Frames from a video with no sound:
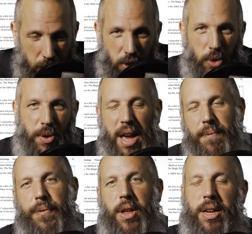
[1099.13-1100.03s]
So
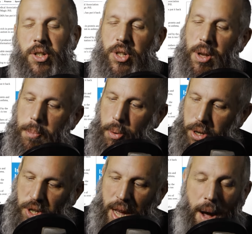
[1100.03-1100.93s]
Netflix
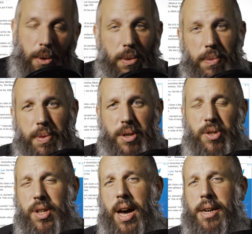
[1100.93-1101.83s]
puts out
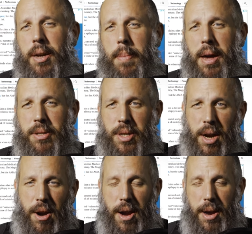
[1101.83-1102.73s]
this
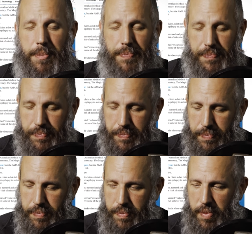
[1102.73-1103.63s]
documentary.
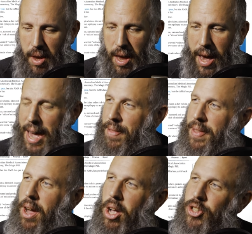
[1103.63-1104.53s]

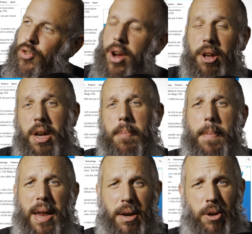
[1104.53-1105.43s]
And the
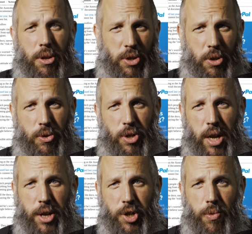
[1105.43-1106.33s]
Australian Medical
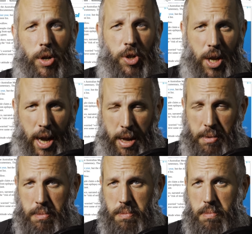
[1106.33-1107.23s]
Association, once
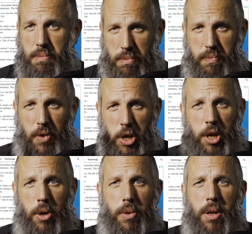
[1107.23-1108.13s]
again,
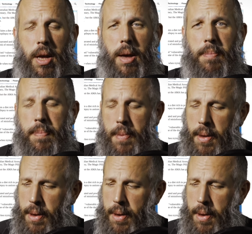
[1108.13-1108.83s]
fuck you to them,